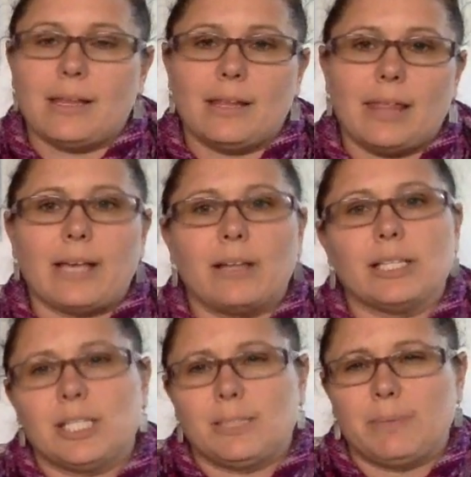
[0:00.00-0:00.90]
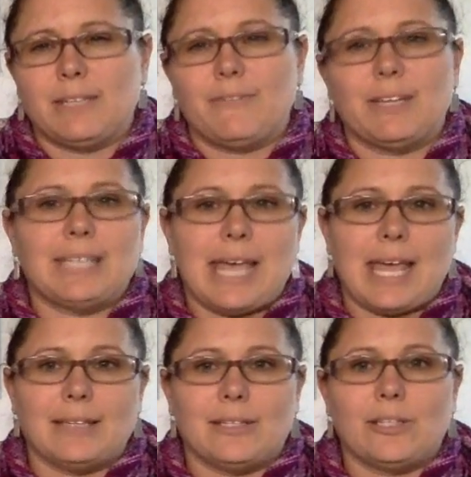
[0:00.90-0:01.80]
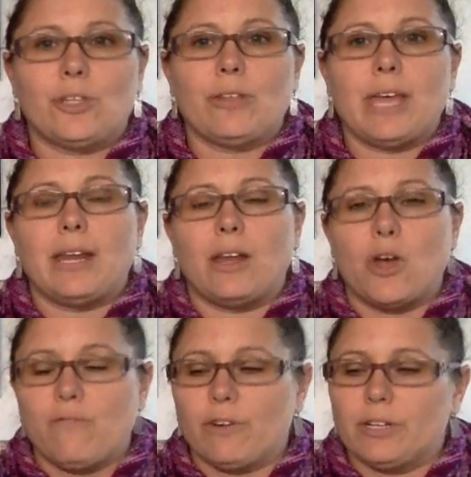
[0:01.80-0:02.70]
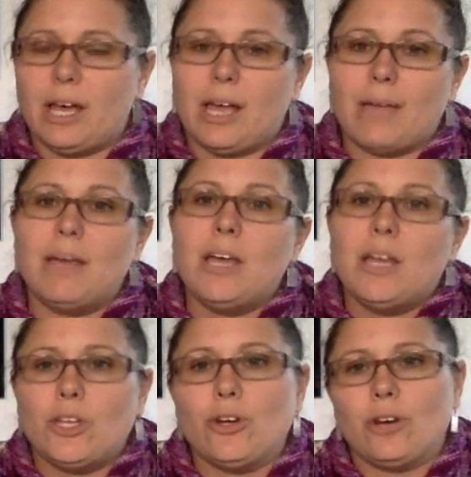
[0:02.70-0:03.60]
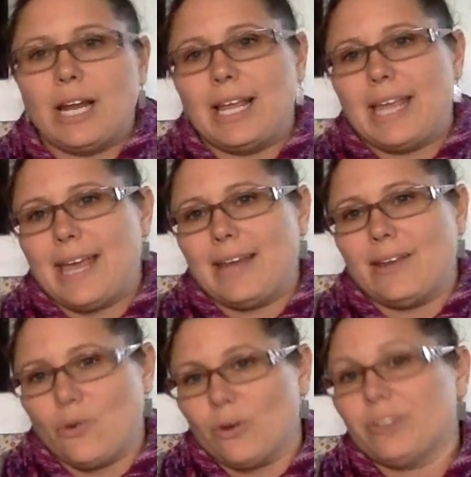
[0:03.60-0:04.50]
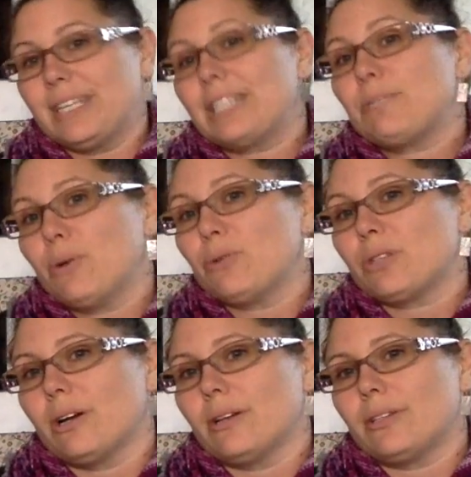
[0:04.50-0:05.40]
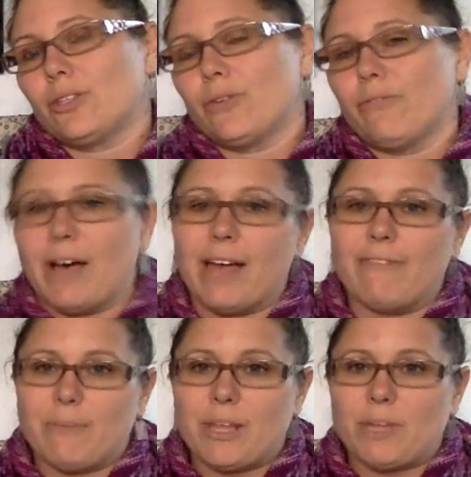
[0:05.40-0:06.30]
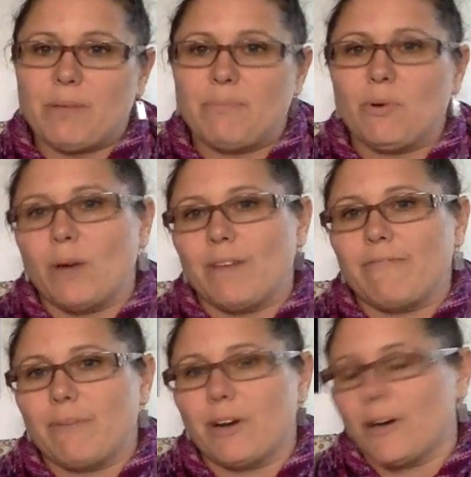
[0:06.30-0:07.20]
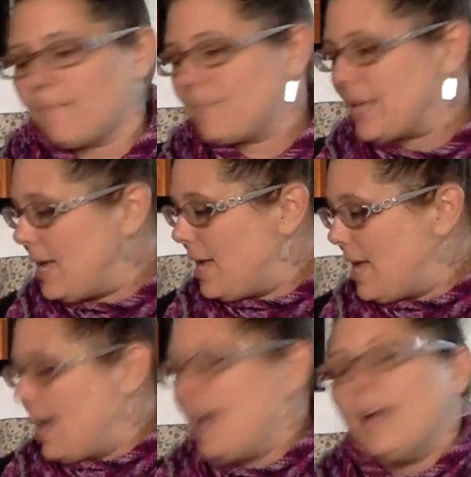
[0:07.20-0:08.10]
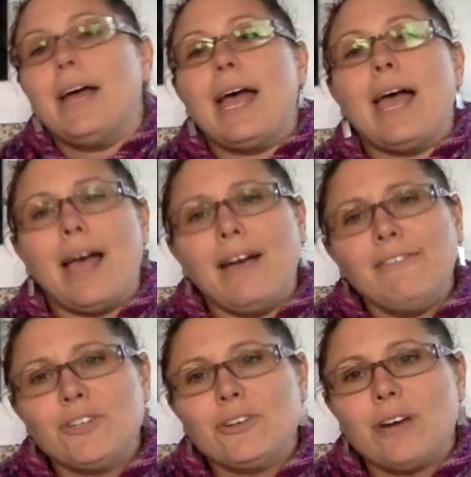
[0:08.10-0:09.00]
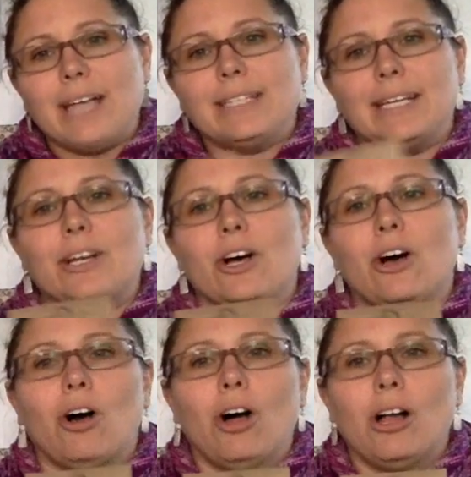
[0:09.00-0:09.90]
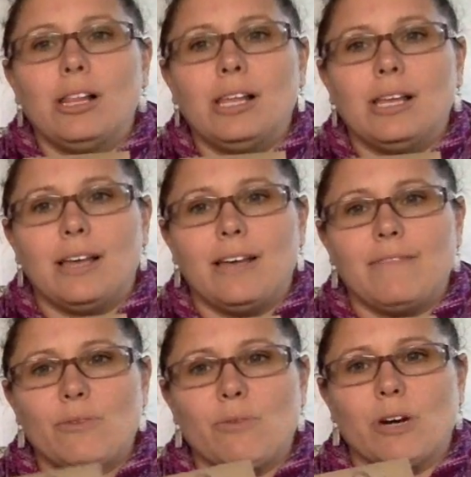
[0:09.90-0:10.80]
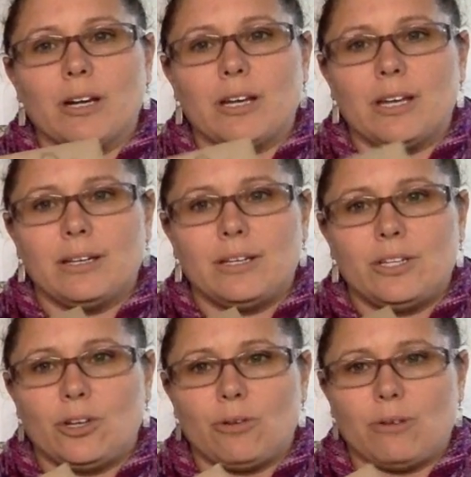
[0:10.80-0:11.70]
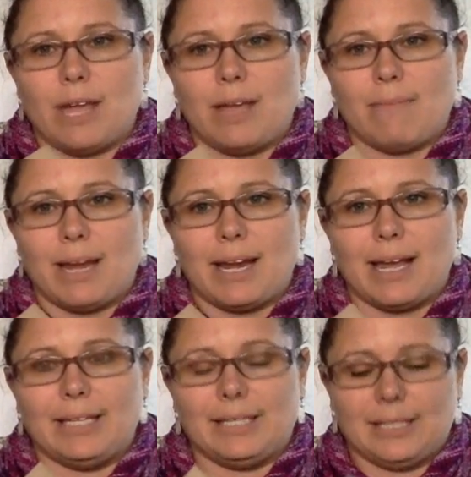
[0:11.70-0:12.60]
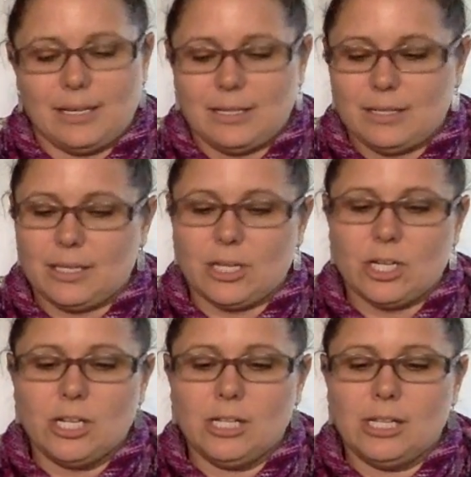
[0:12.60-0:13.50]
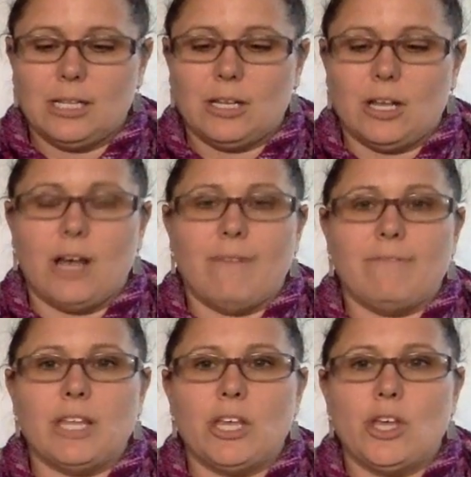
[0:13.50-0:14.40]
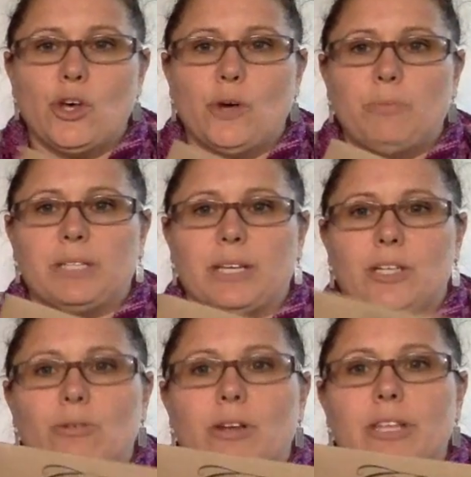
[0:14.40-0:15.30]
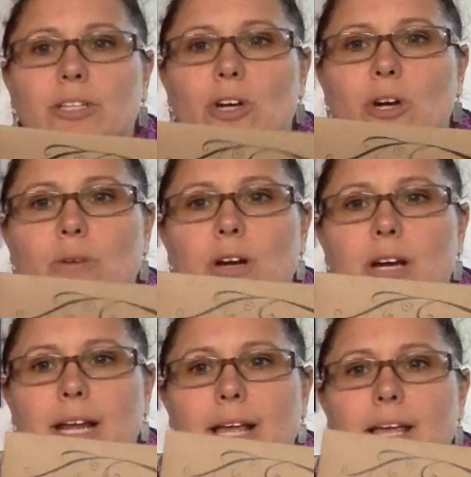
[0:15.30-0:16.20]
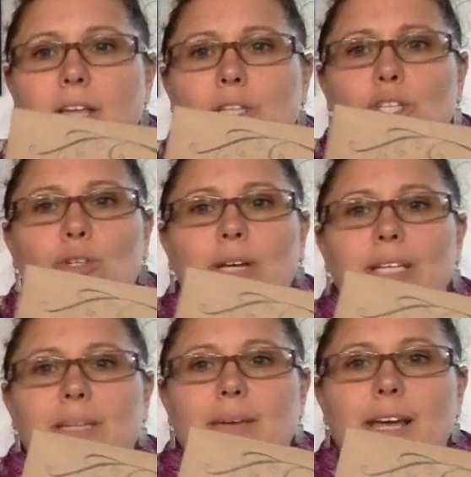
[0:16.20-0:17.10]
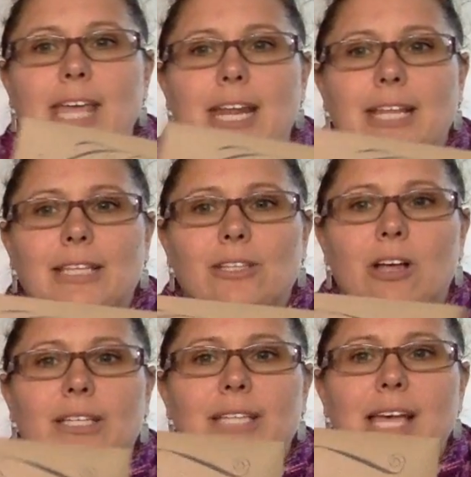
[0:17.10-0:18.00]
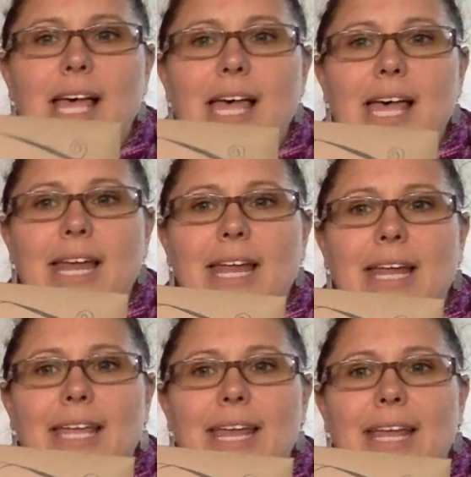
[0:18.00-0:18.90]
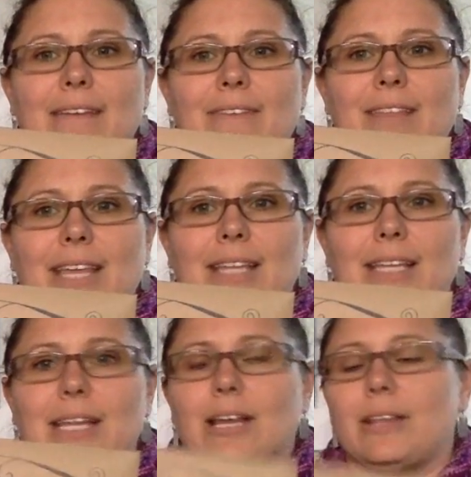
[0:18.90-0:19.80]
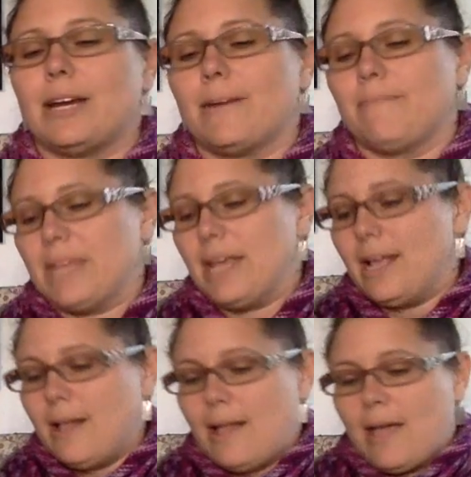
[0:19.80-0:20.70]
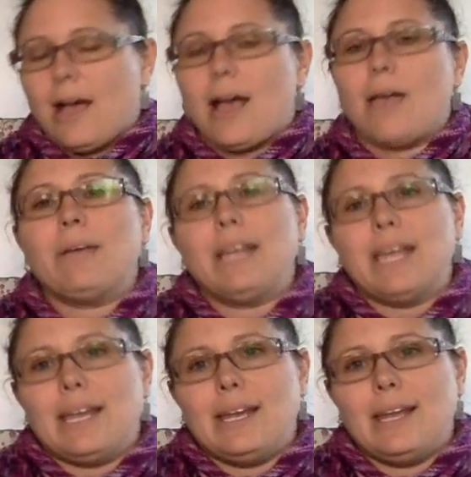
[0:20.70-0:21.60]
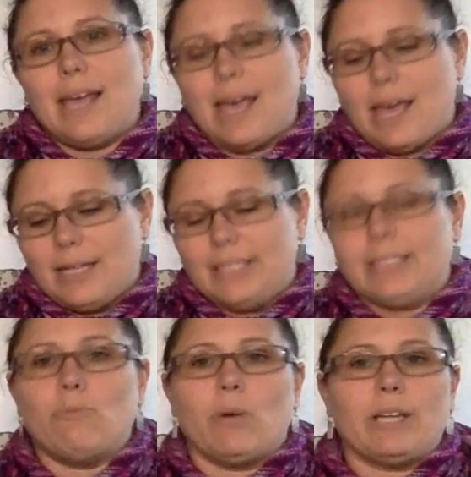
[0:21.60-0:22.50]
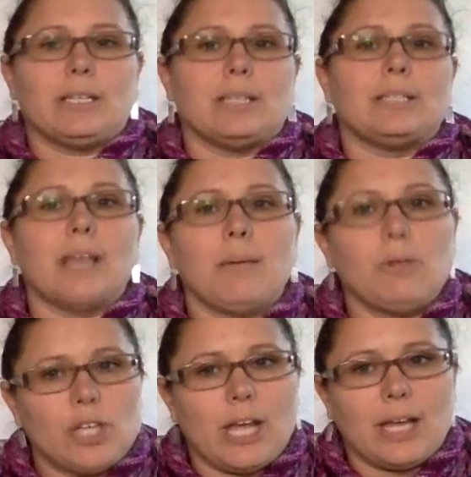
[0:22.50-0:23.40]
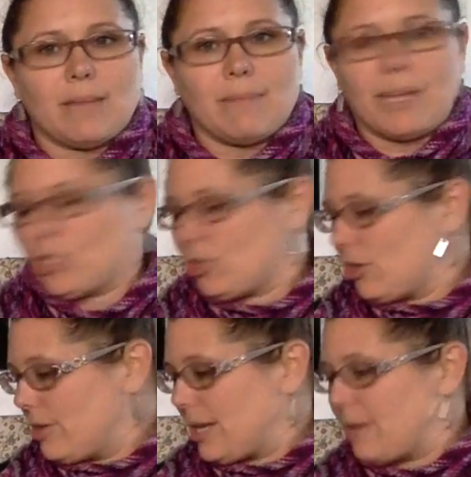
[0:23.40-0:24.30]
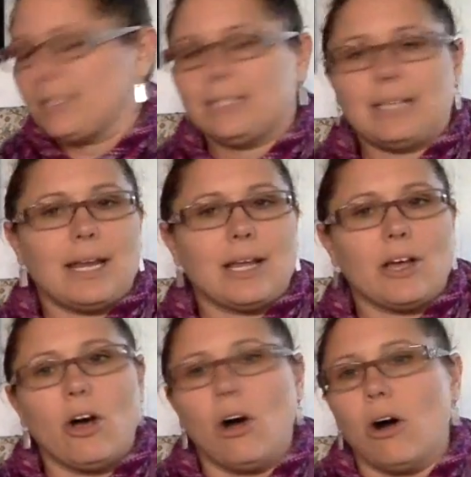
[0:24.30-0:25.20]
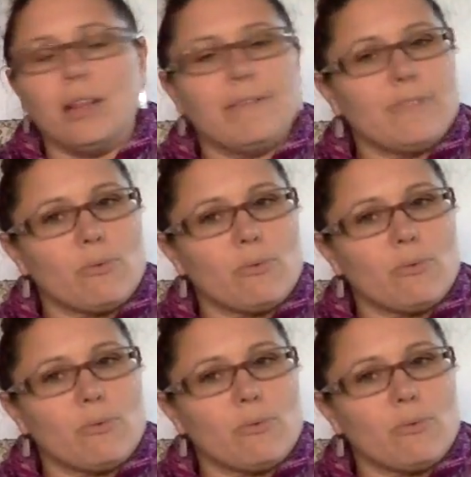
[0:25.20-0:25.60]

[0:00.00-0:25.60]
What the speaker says: like on specific days, so that over time you're going to get your 6 postcards. So 5 from other people, 1 from her. After I did all of the work to create my nice little envelopes and do all this artwork, and I stressed about getting this all done and getting everything done on there, I went in and went to double check and make sure that I was sending all of the